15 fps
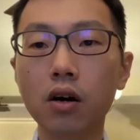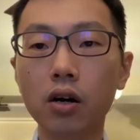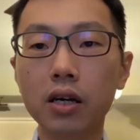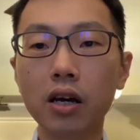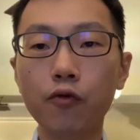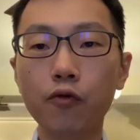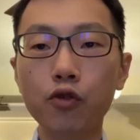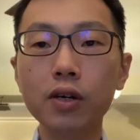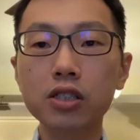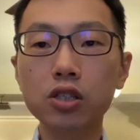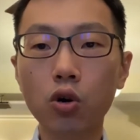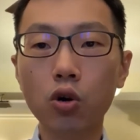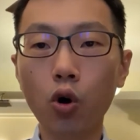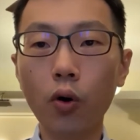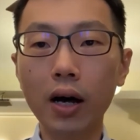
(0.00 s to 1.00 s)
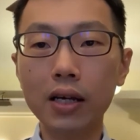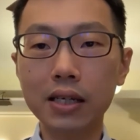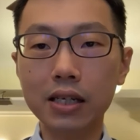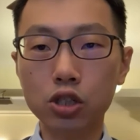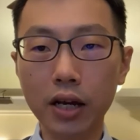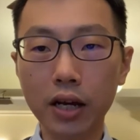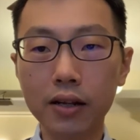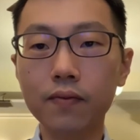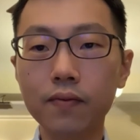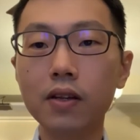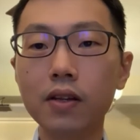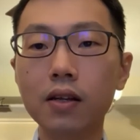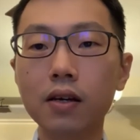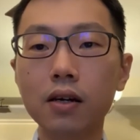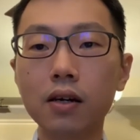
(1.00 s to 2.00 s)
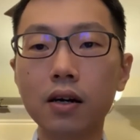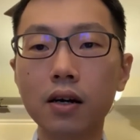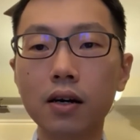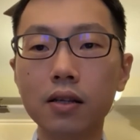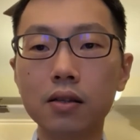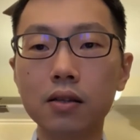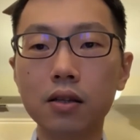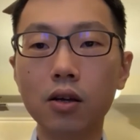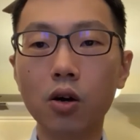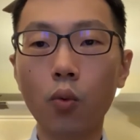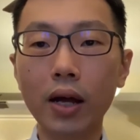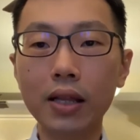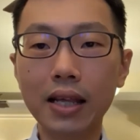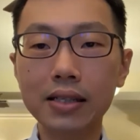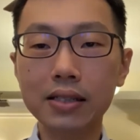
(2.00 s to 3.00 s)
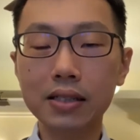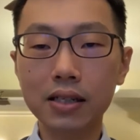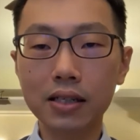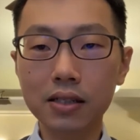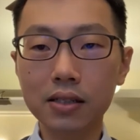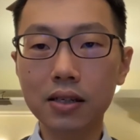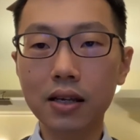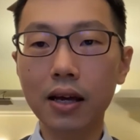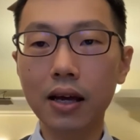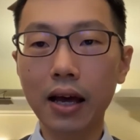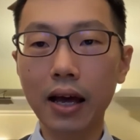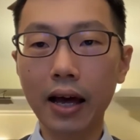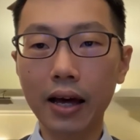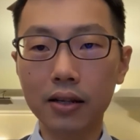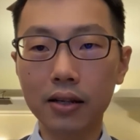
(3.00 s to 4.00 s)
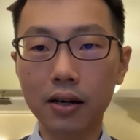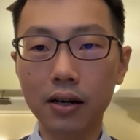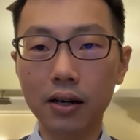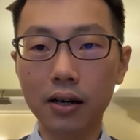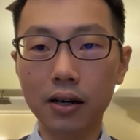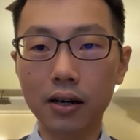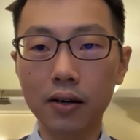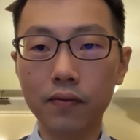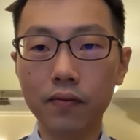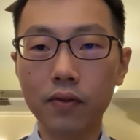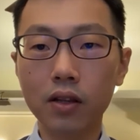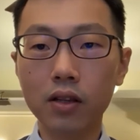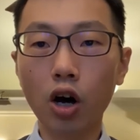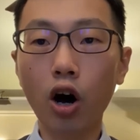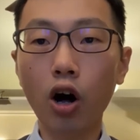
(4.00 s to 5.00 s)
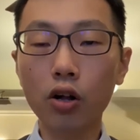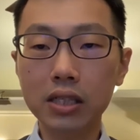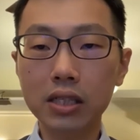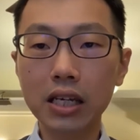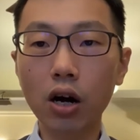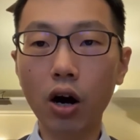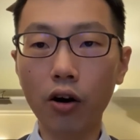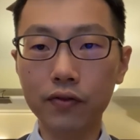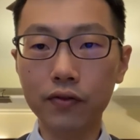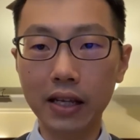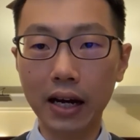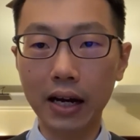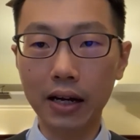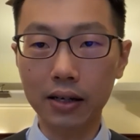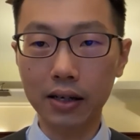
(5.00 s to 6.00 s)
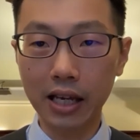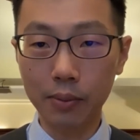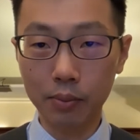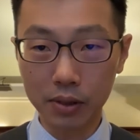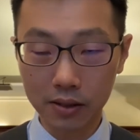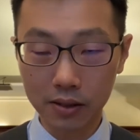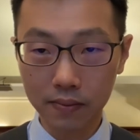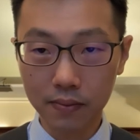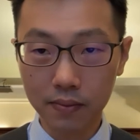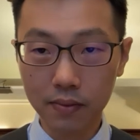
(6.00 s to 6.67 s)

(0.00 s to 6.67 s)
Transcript: Okay, a few years ago, as I shared, where Tencent had a halting of their games.